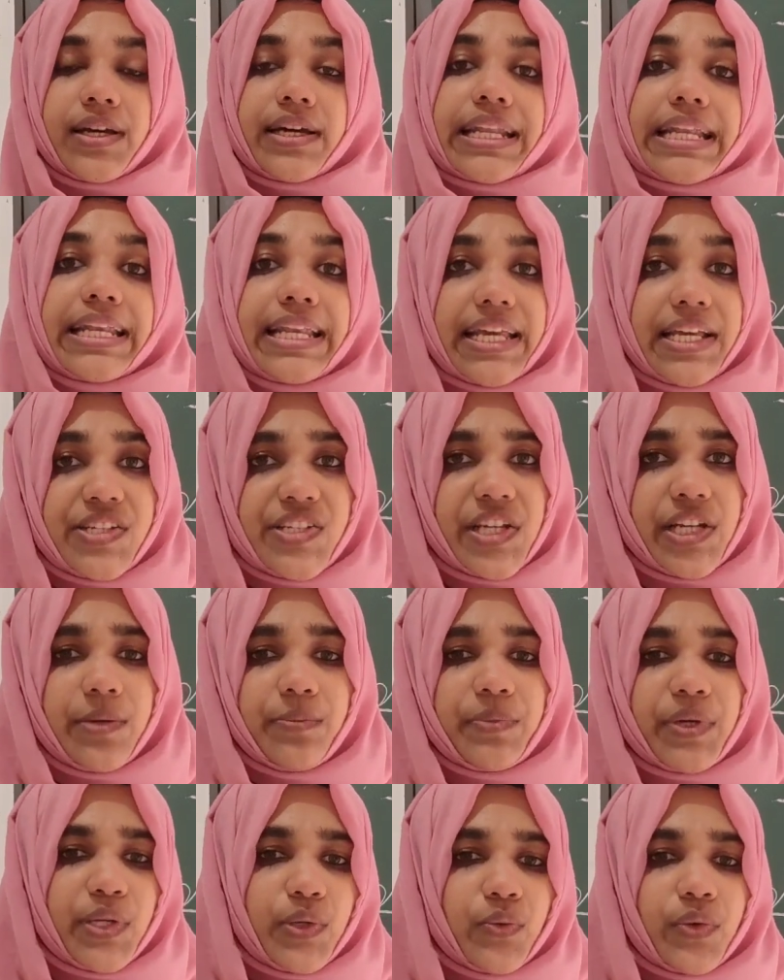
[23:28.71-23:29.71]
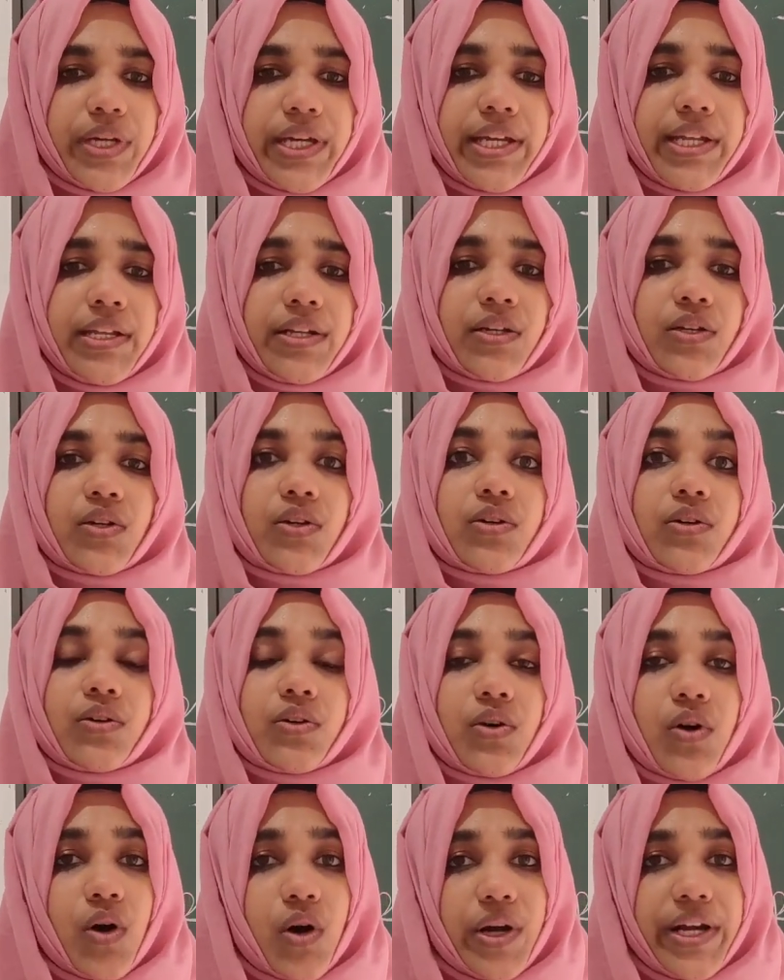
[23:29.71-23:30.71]
Relation
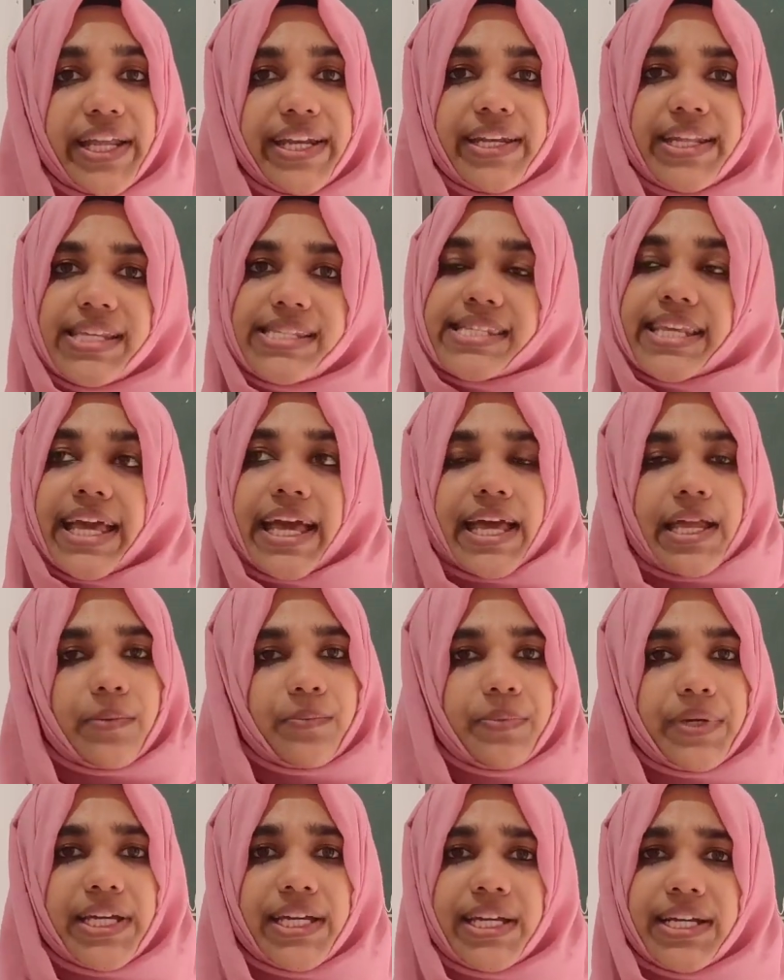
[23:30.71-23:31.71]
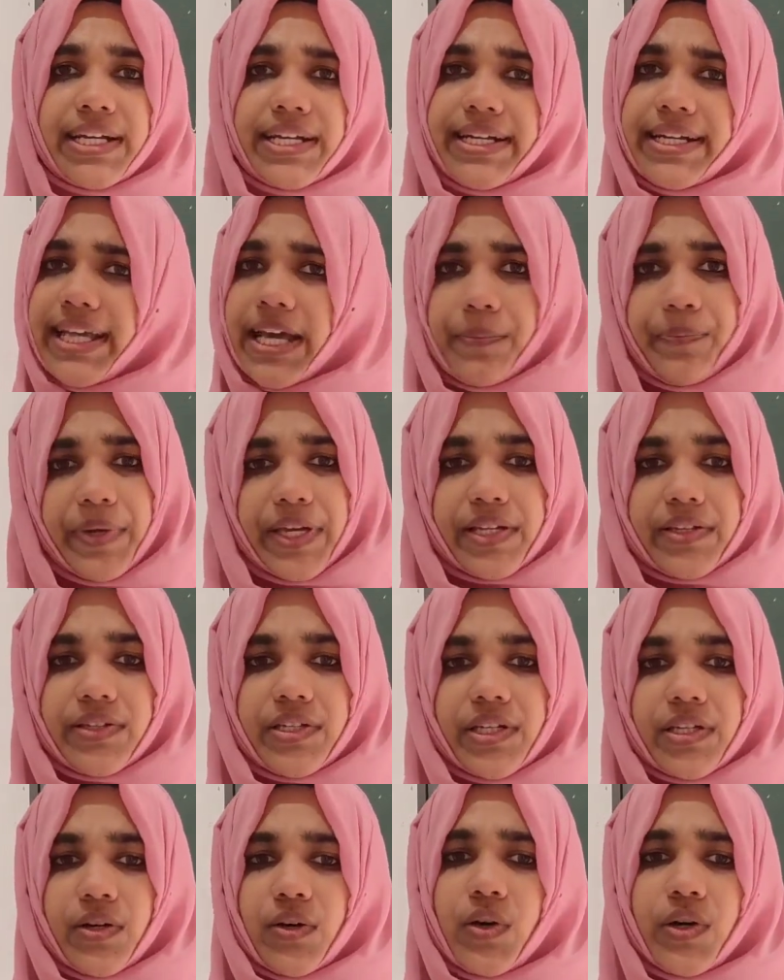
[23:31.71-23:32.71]
between quantities can be
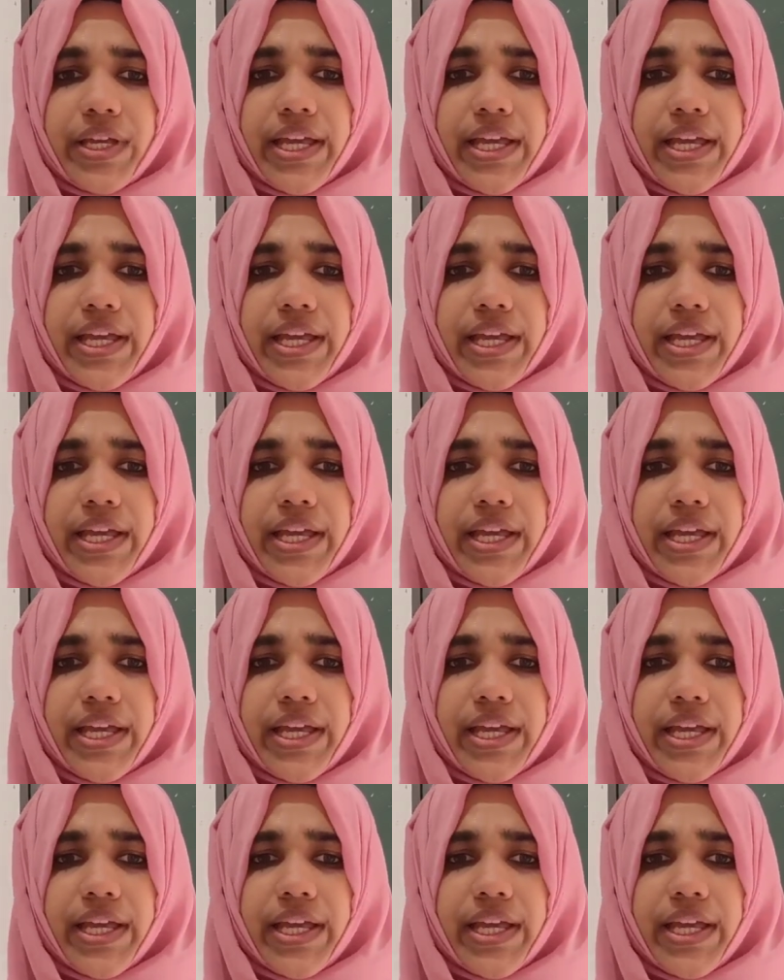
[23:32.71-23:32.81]
depicted.